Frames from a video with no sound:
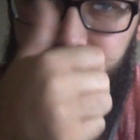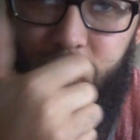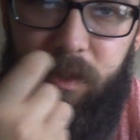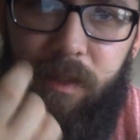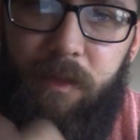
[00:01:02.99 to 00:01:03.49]
I
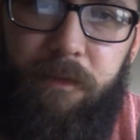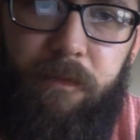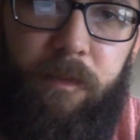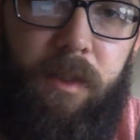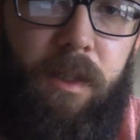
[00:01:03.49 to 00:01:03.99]
mean, I'm
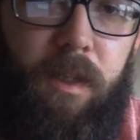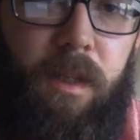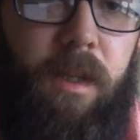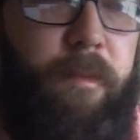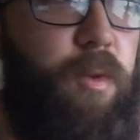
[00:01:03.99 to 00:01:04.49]

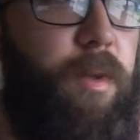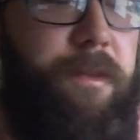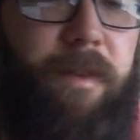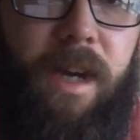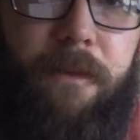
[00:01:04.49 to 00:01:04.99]

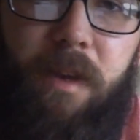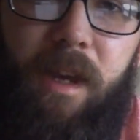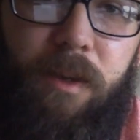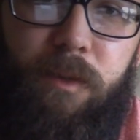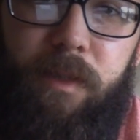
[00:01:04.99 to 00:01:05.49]
25
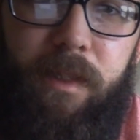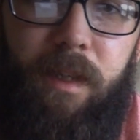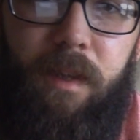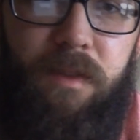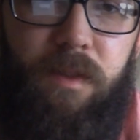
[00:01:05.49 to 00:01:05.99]
now, and
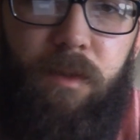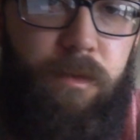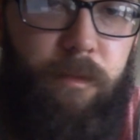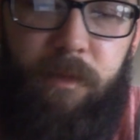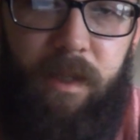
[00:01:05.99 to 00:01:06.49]
I
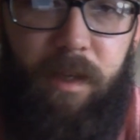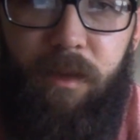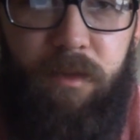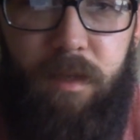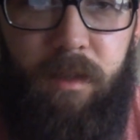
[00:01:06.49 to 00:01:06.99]
still,
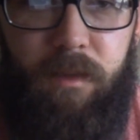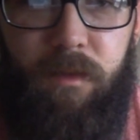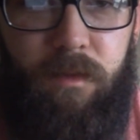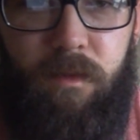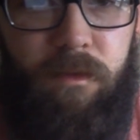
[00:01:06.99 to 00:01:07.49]
10-gallon tanks
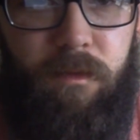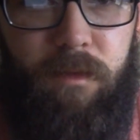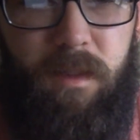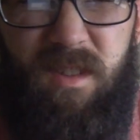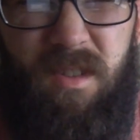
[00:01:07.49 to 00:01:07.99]
is,
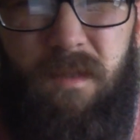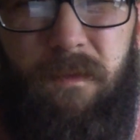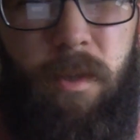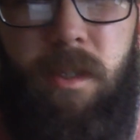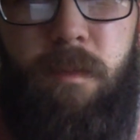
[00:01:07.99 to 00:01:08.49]
it's just
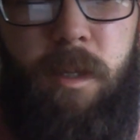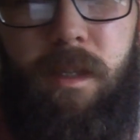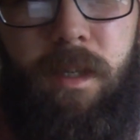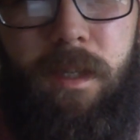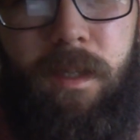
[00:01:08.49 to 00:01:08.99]
fun to me.
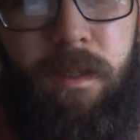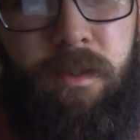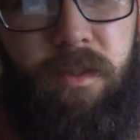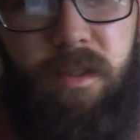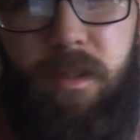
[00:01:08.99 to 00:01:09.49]

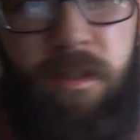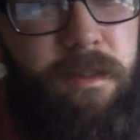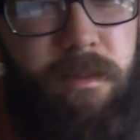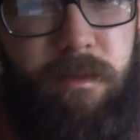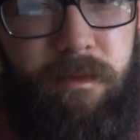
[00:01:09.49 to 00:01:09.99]
They're a good,